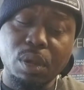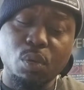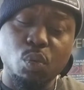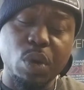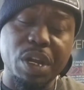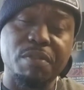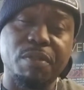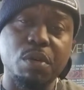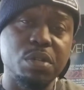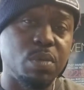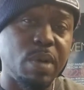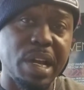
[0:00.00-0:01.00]
with a
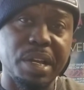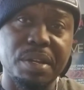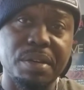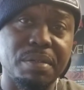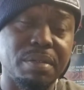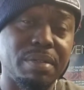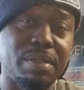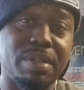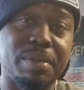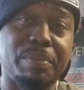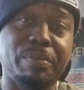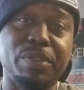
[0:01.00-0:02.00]
Volkswagen,
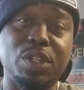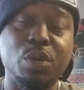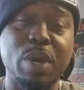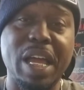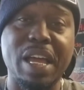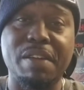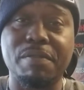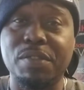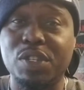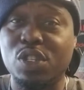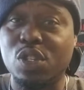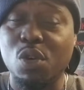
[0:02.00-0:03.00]
you have
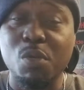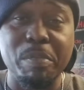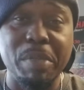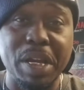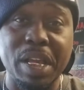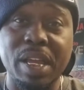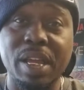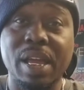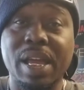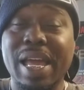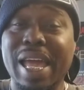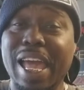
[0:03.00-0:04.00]
so many
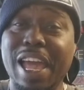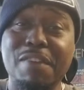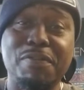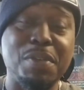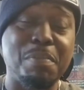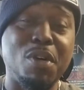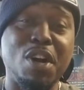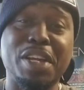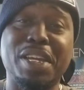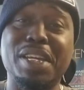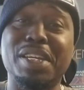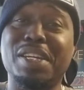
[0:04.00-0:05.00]

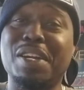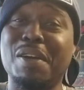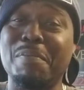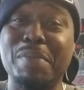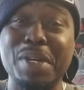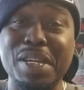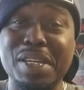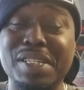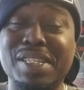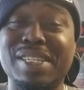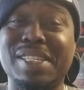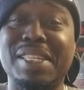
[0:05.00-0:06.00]
aftermarket
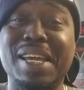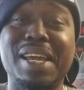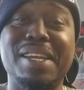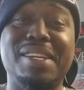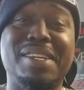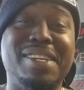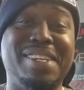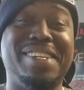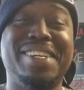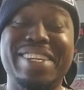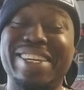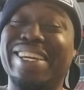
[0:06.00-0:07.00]
companies that
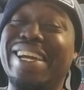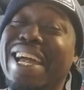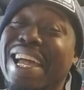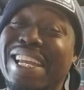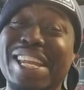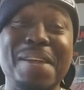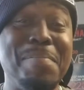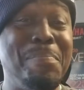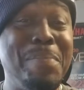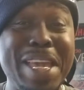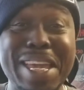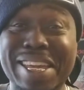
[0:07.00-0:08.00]
that
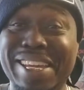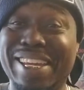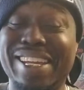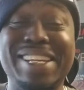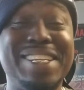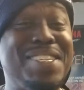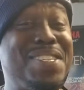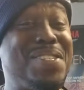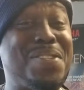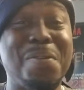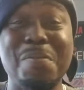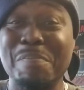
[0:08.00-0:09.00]
make
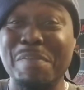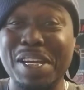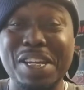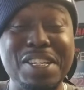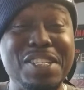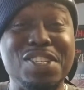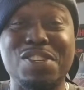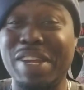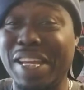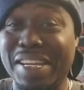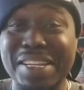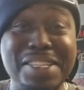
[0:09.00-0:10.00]
so many
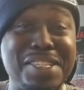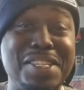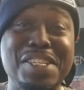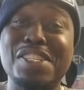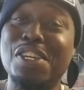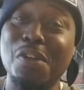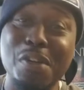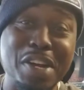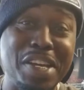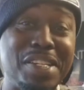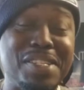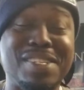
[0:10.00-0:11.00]
trinkets and
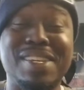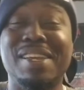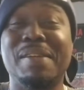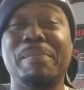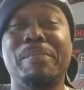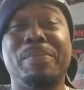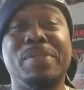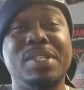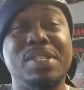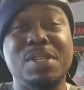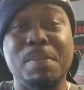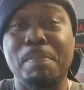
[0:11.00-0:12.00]
toys
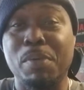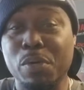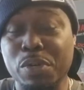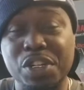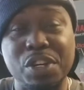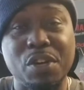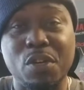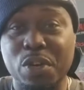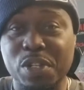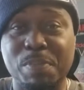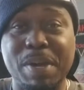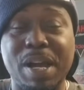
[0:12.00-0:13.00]
to boost your
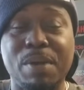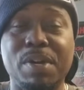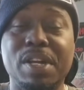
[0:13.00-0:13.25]
horsepower.